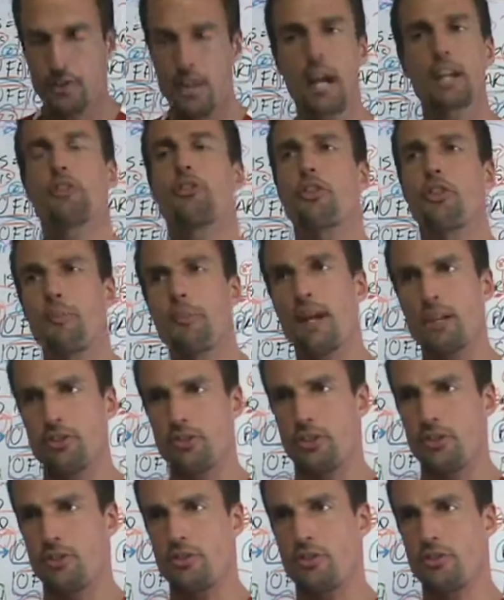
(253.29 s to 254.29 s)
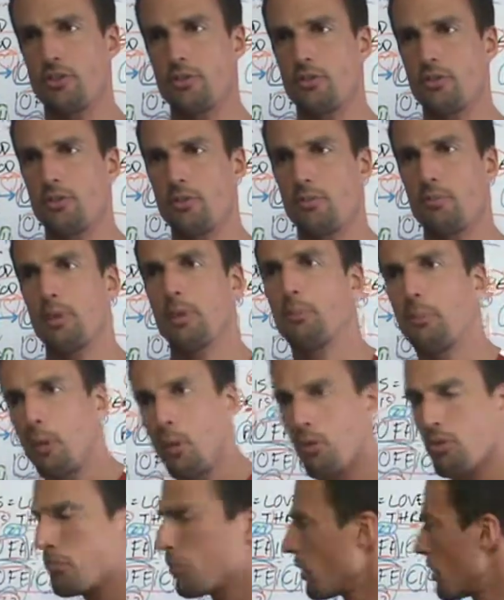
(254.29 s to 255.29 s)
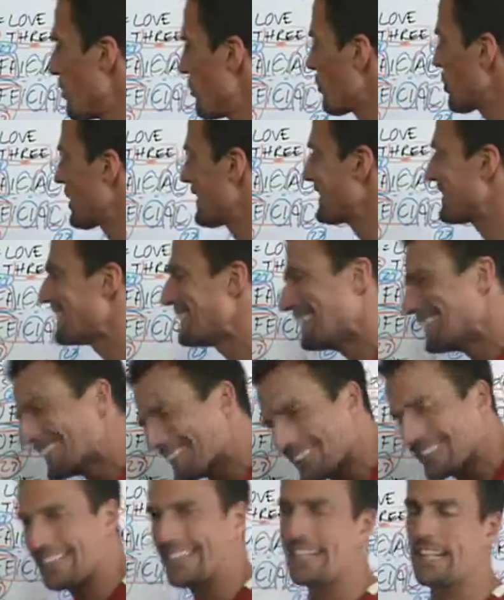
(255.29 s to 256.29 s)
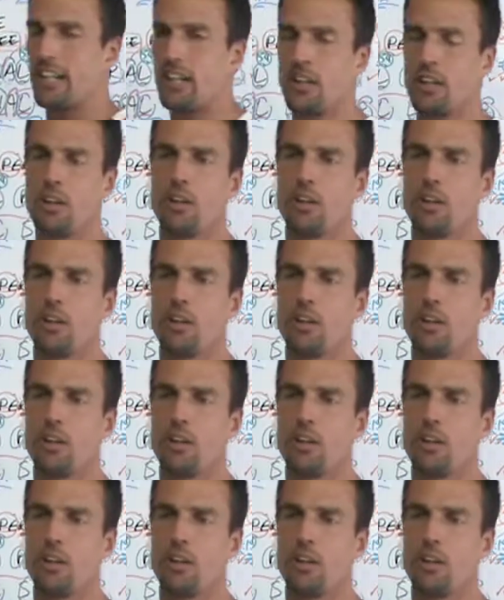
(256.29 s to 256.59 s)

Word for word: That's the message. But both words clearly